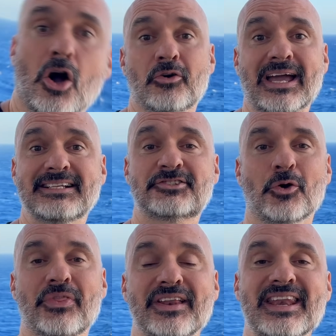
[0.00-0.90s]
Okay,
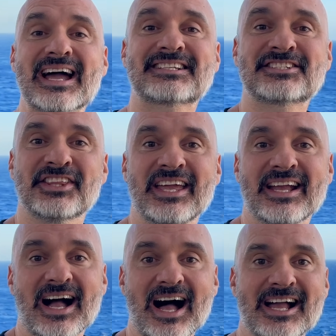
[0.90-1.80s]
so the next
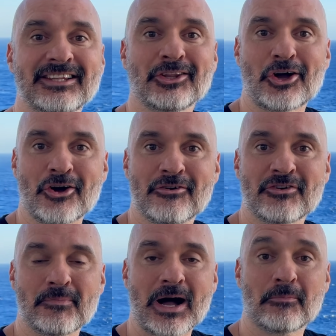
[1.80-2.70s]
thing I love
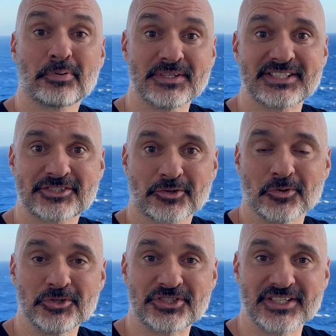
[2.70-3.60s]
about Princess
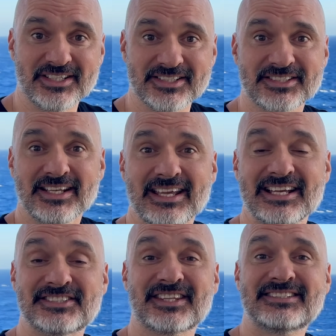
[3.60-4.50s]
Cruises
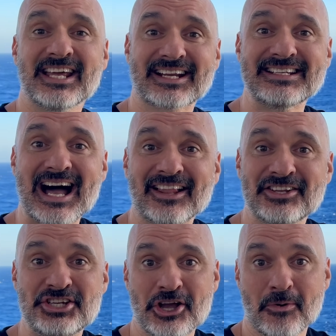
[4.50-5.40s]
is the
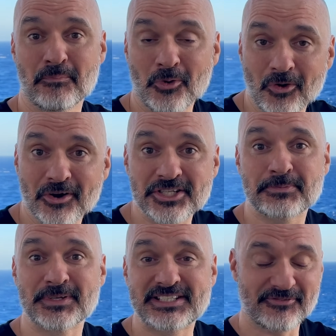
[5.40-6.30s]
technology on board,
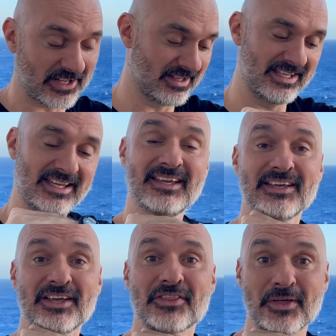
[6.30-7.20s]
specifically
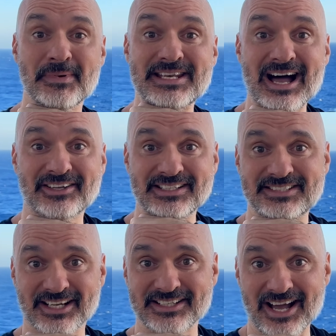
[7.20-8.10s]
the Medallion
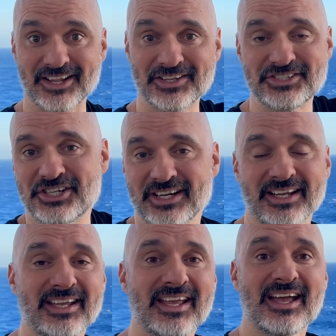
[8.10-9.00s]

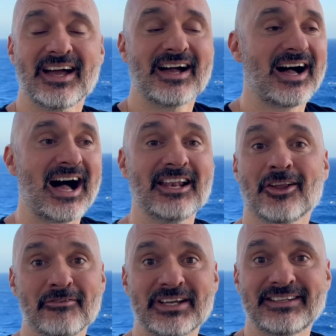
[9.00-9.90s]
technology. I
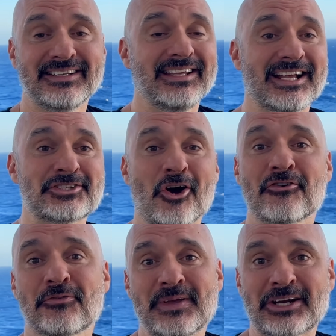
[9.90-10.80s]
love it. It's
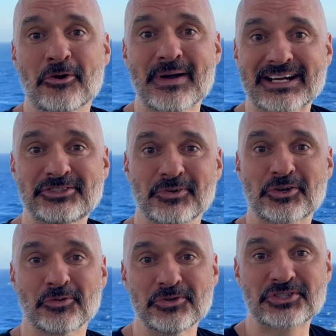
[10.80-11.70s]
hard for me to go back to a
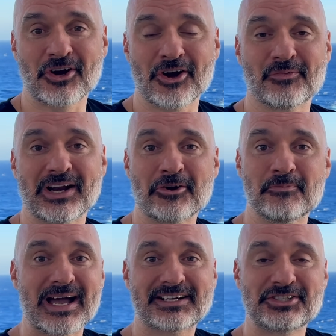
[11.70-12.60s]
cruise card when I go
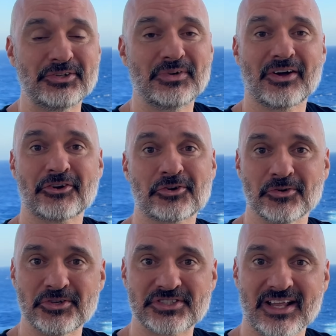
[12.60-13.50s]
back to other
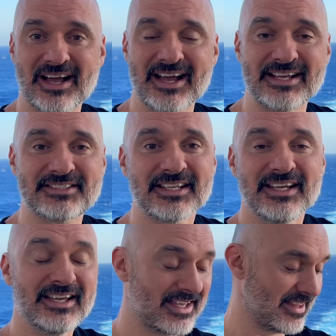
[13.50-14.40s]
cruise lines.
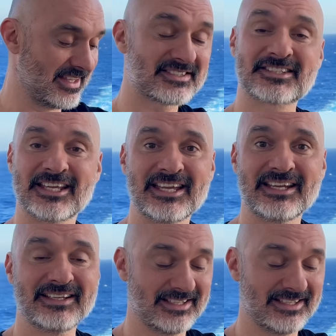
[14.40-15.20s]
This thing